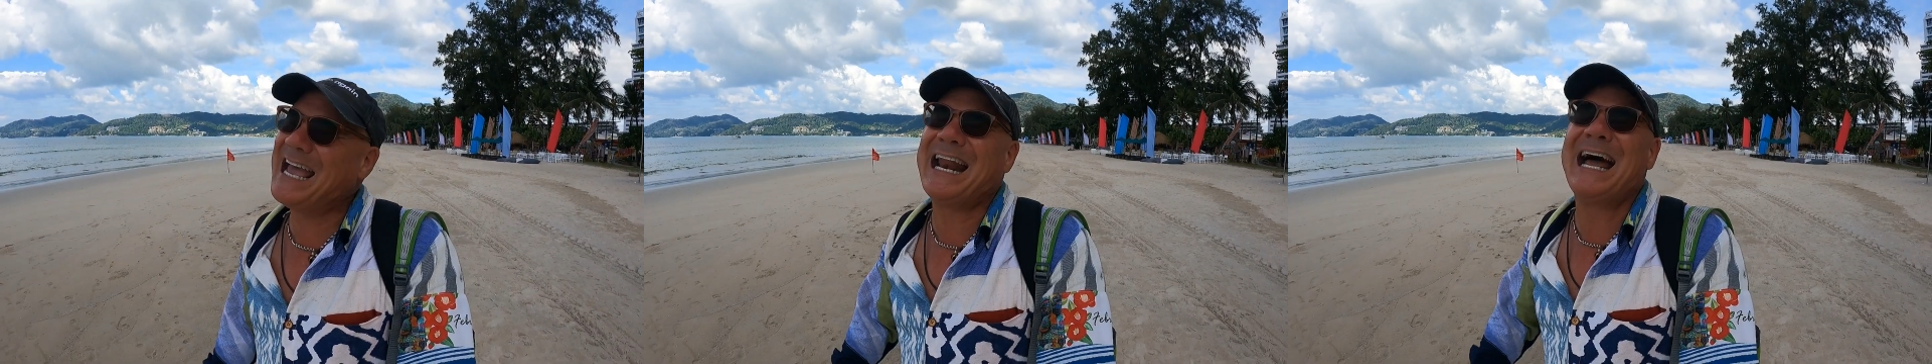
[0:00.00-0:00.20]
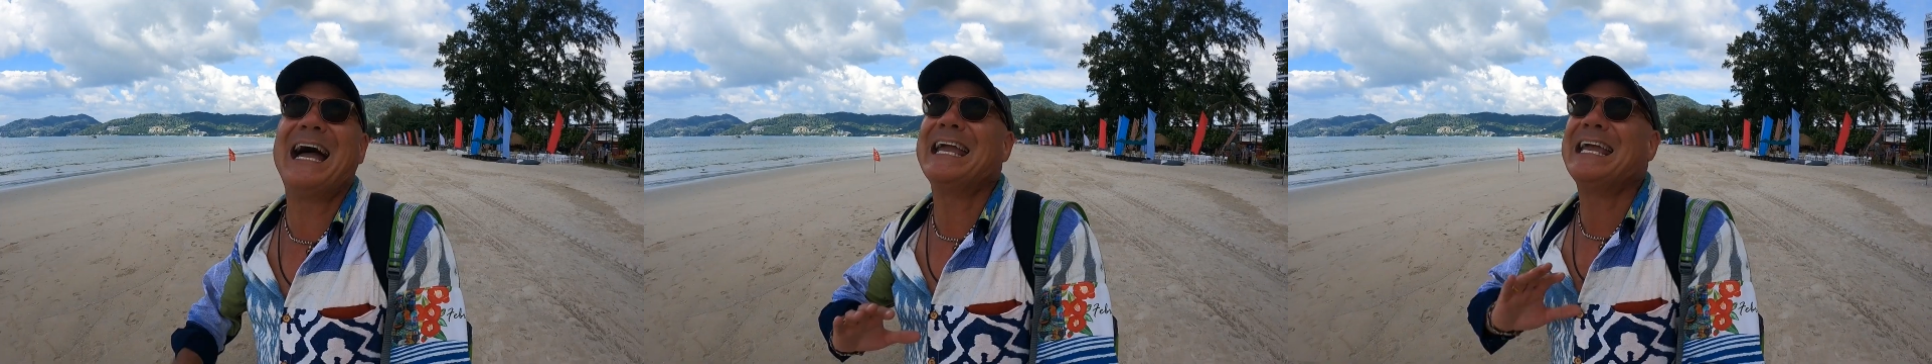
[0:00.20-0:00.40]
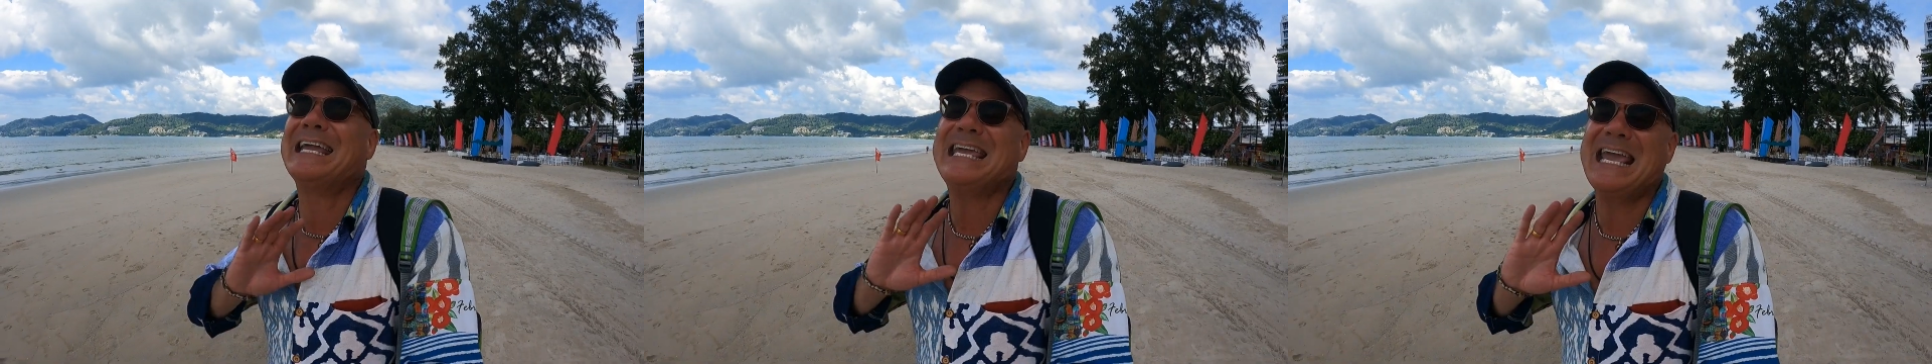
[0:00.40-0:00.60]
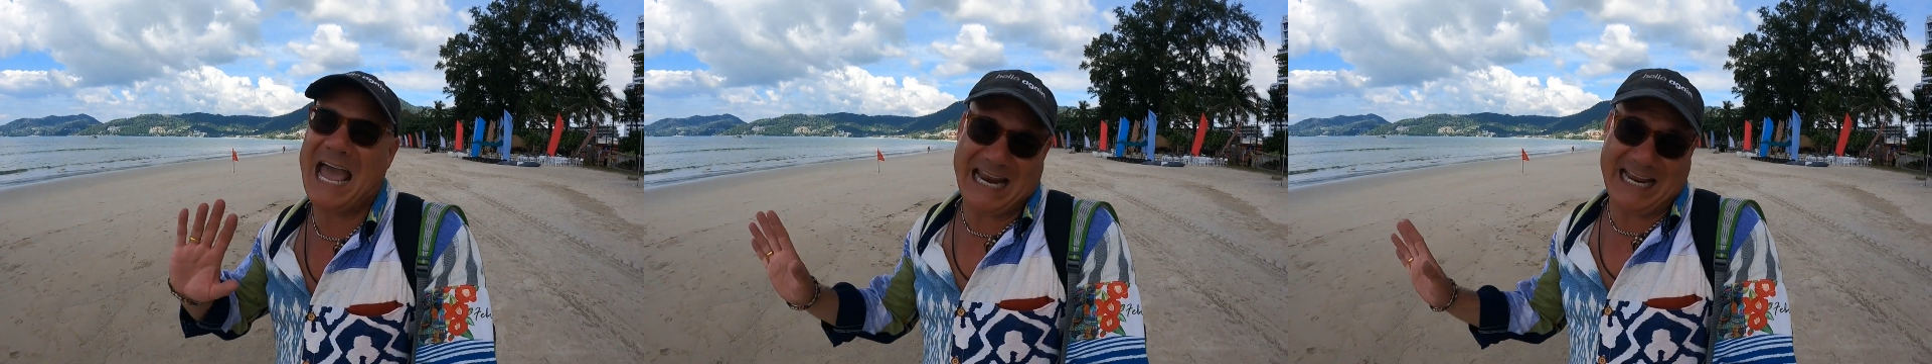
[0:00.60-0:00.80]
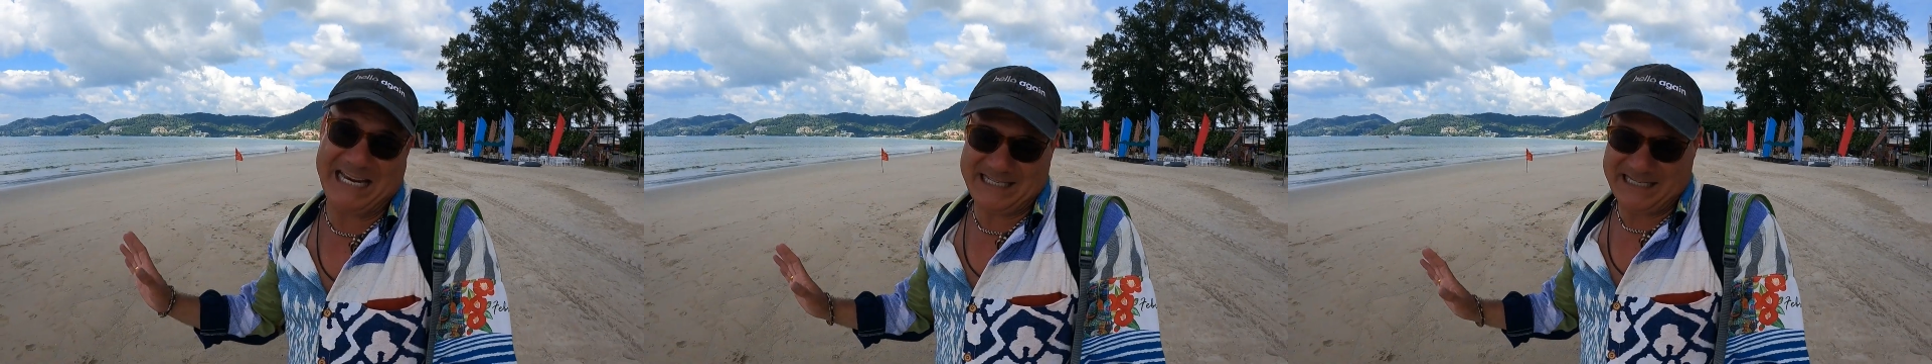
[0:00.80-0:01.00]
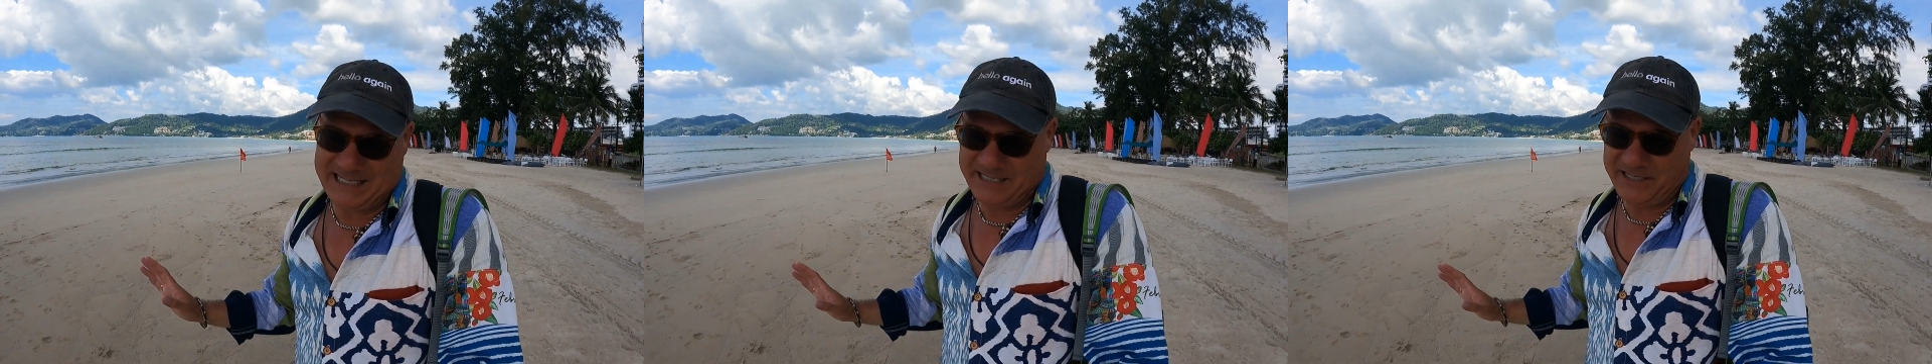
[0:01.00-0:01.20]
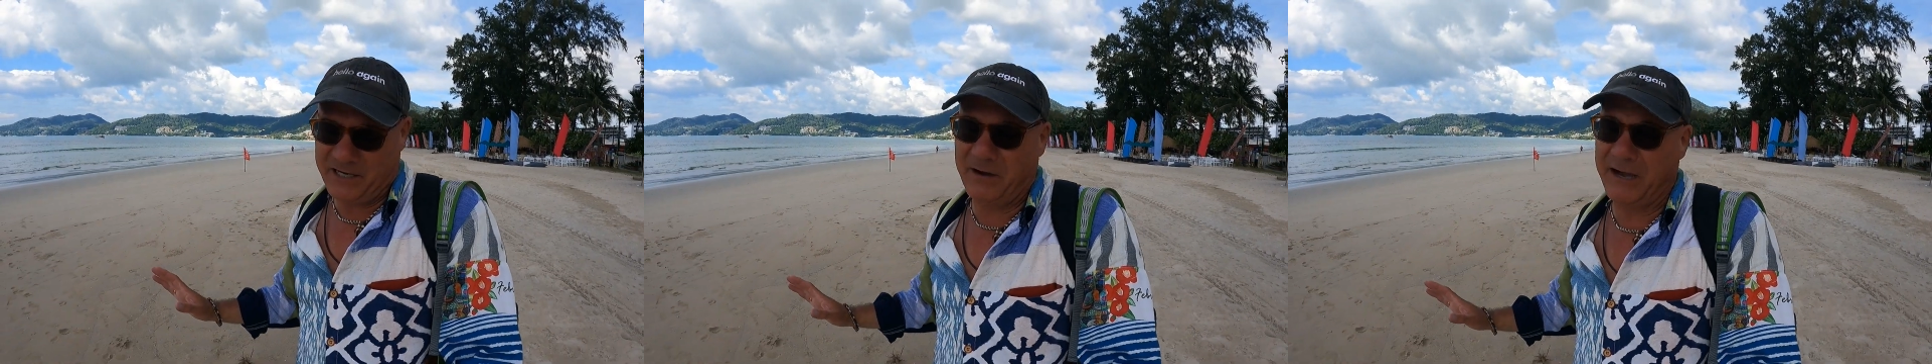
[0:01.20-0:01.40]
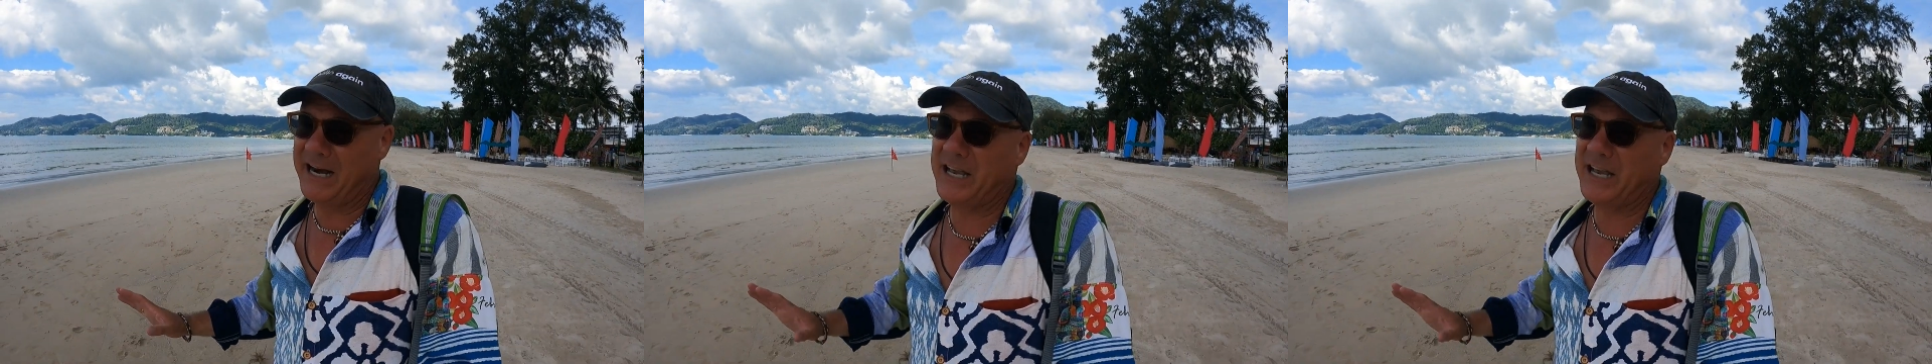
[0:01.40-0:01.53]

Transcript: And I get it, you know?